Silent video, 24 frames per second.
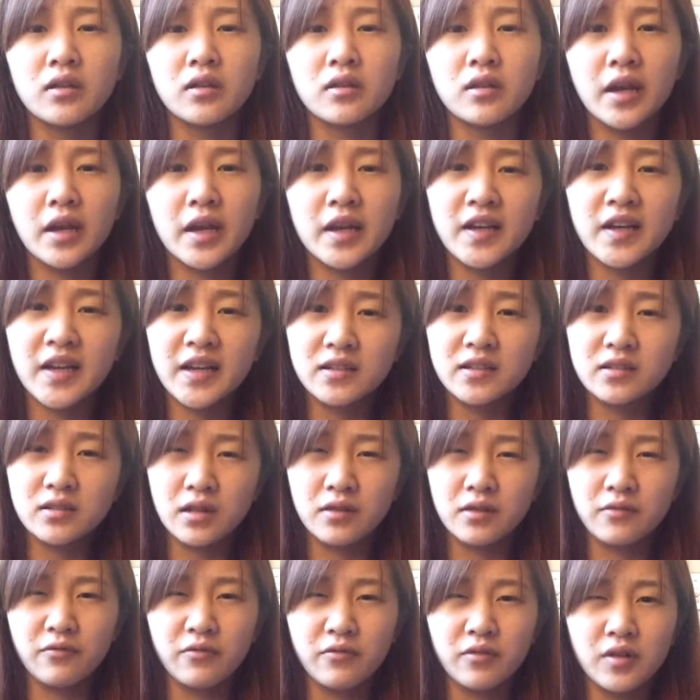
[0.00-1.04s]
I guess
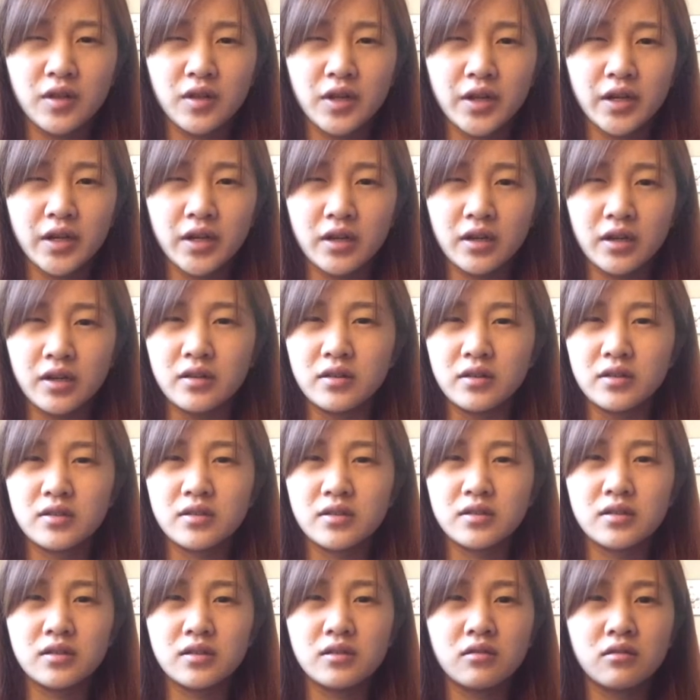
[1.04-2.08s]
that feeling
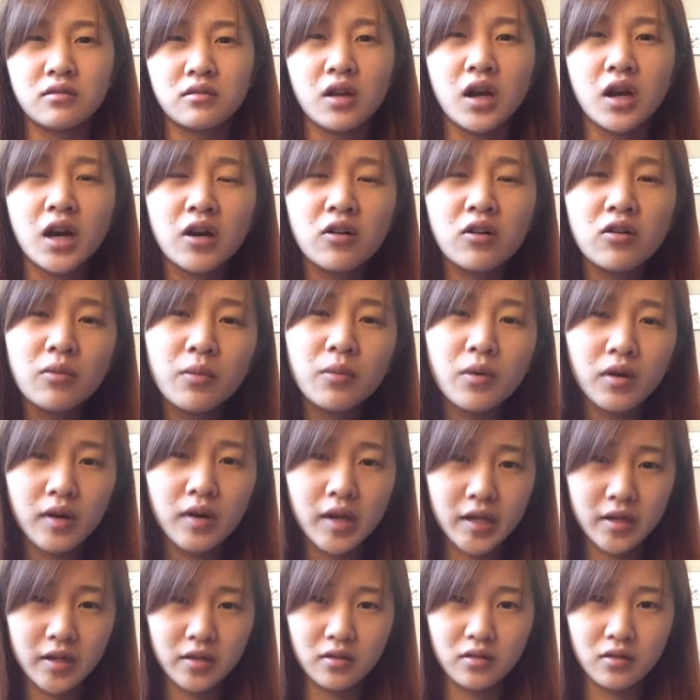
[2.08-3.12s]
is terrible
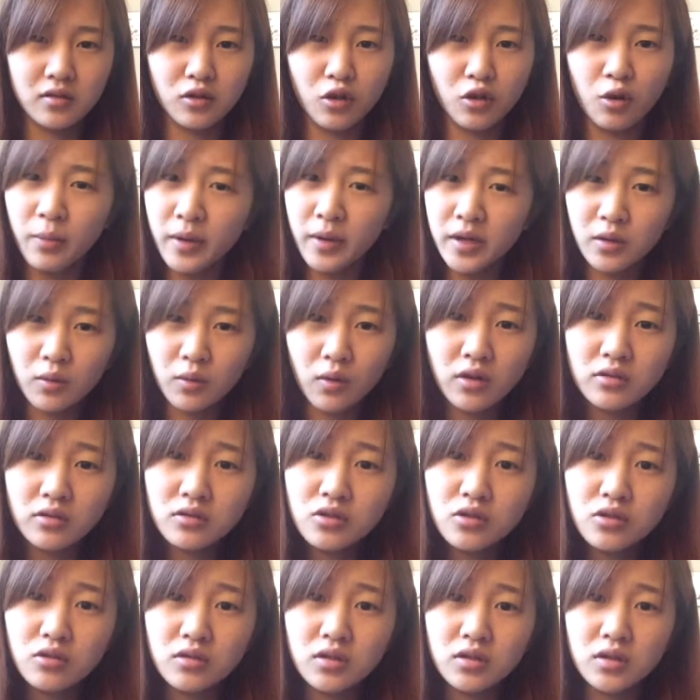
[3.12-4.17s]
and nobody wants
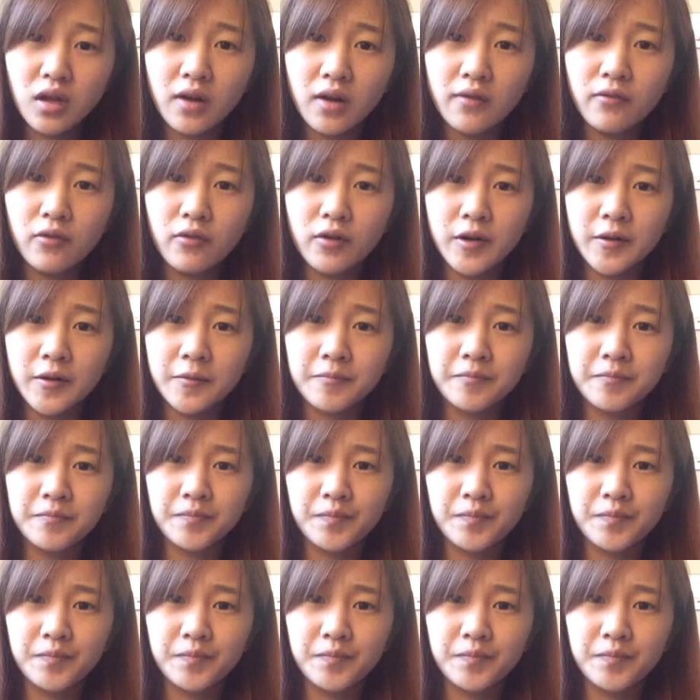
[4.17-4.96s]
to starving